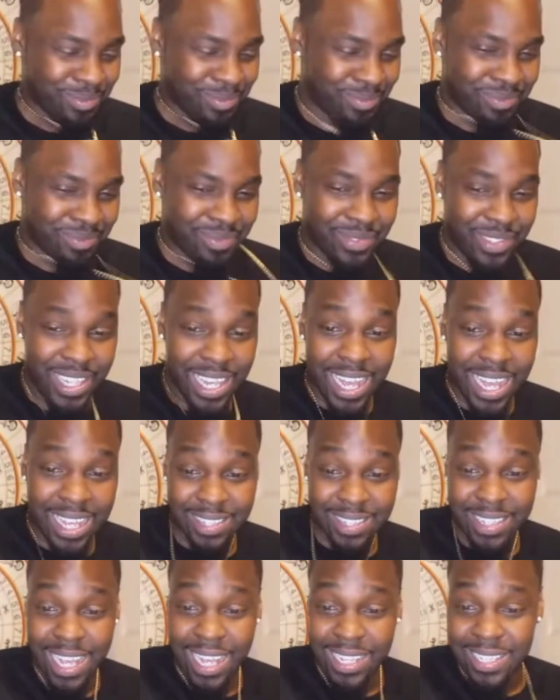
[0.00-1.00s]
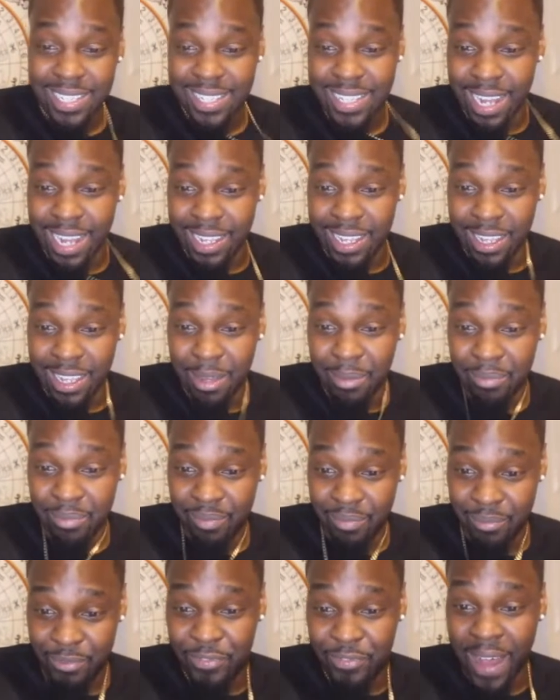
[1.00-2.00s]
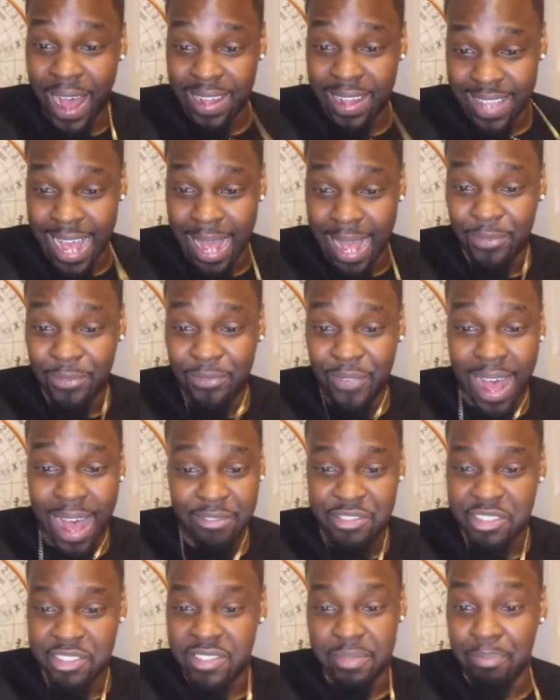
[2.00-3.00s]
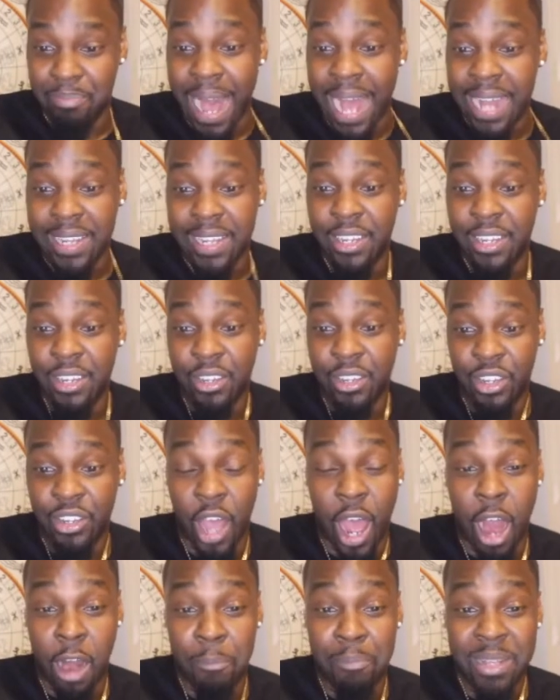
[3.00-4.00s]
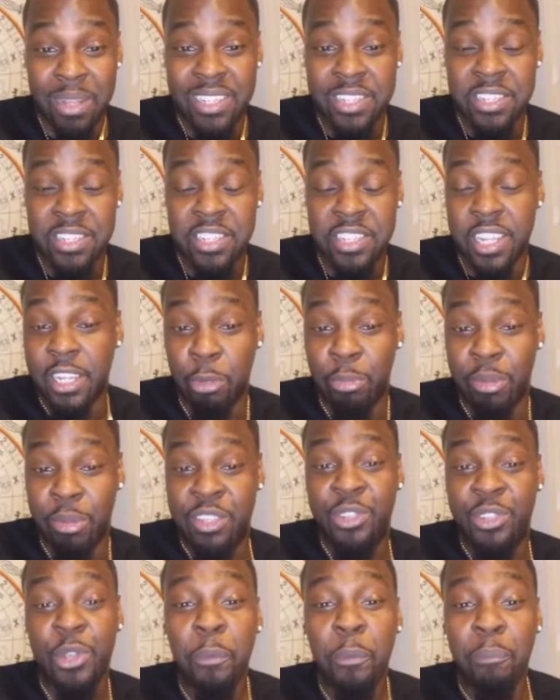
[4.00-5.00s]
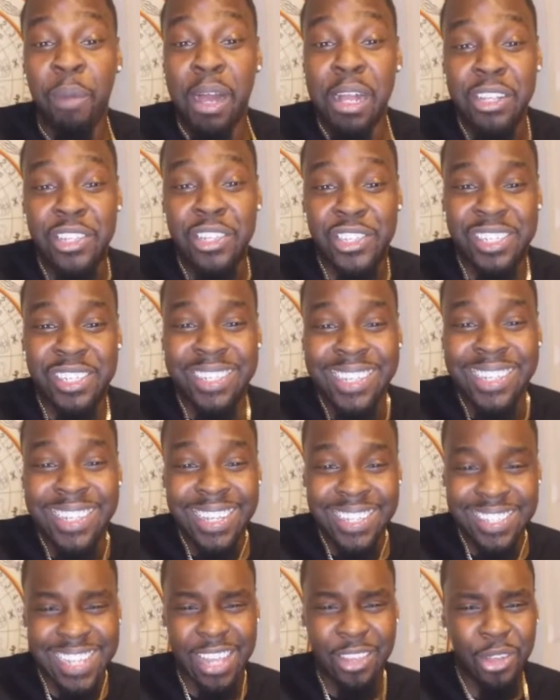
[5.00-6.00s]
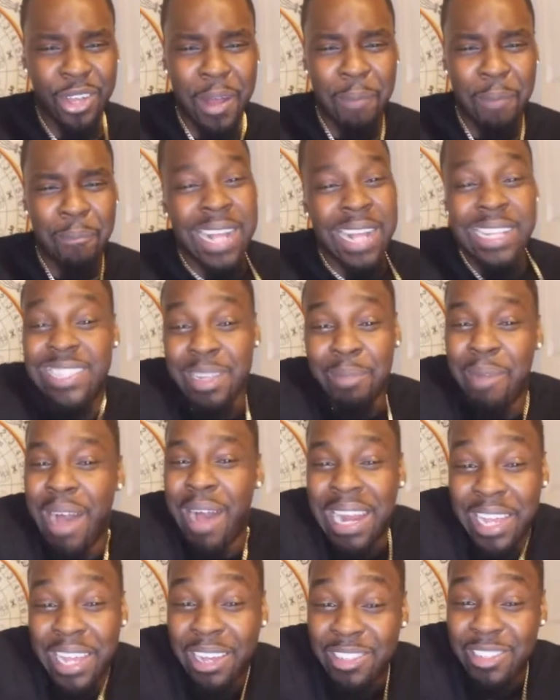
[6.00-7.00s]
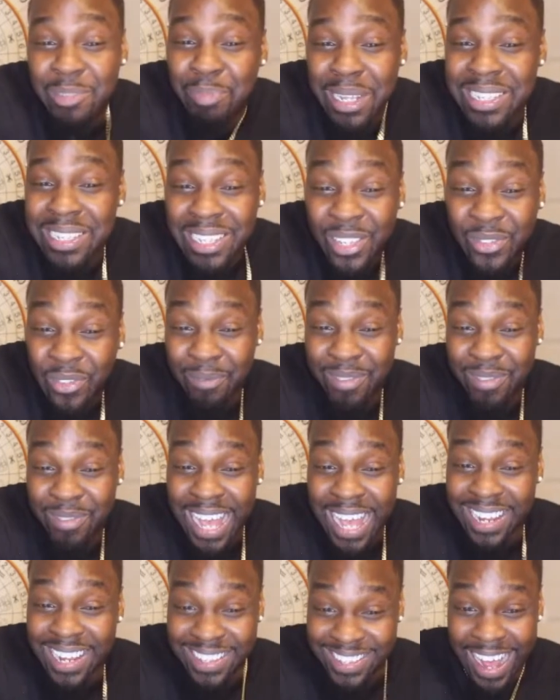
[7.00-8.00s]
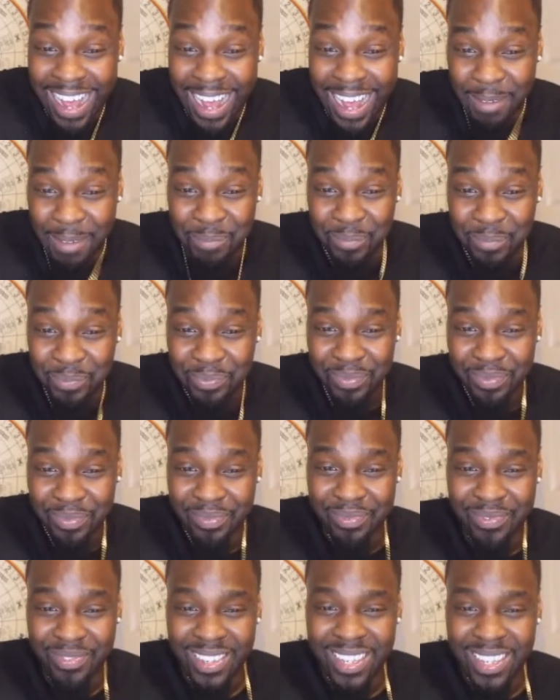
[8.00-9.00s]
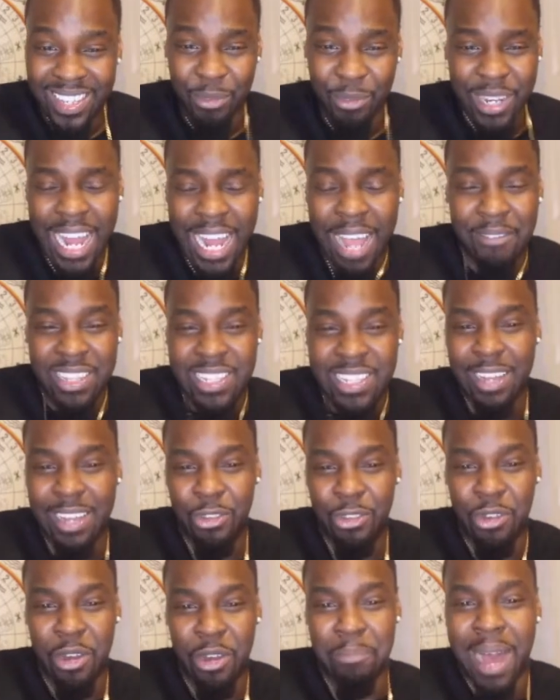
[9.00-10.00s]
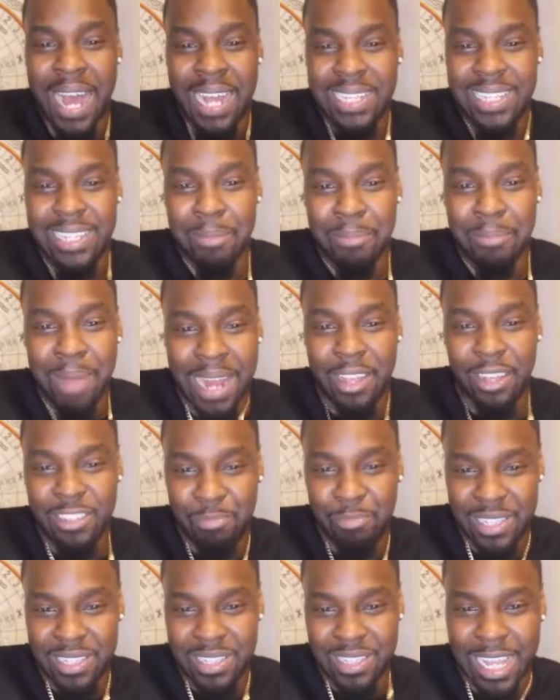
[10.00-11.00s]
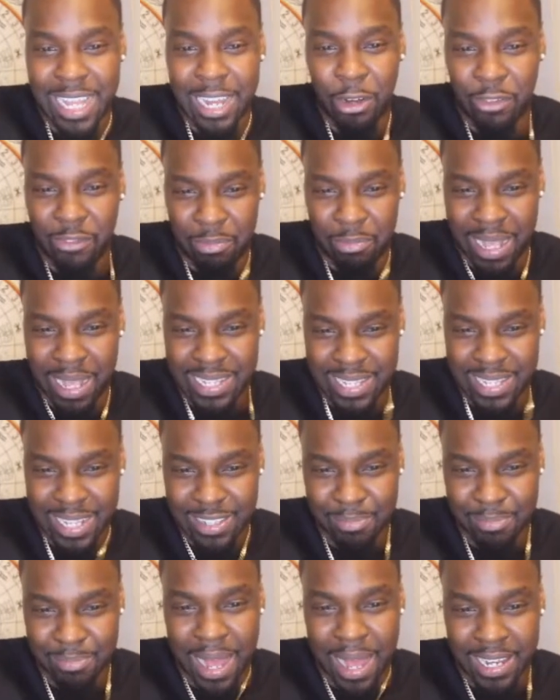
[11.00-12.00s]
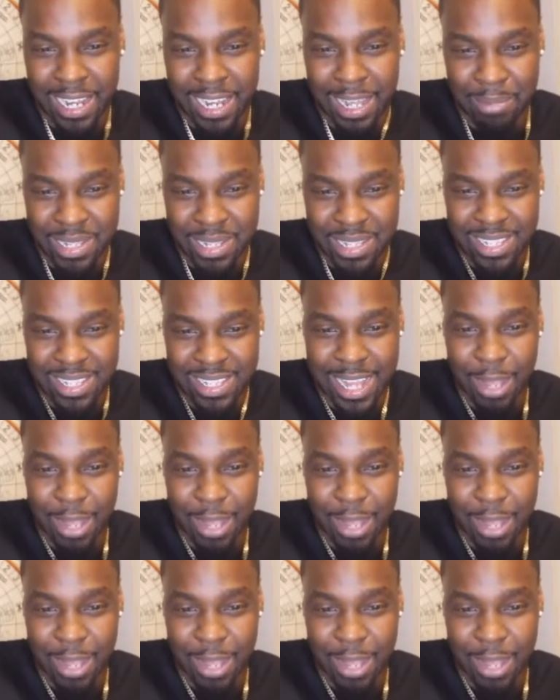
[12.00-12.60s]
Yes, yes, Stellium, 5x5, just minding our business a little bit too much. It's like you can mind somebody else's business from time to time. We're not even telling you to mind somebody else's business that don't even make sense minding their business.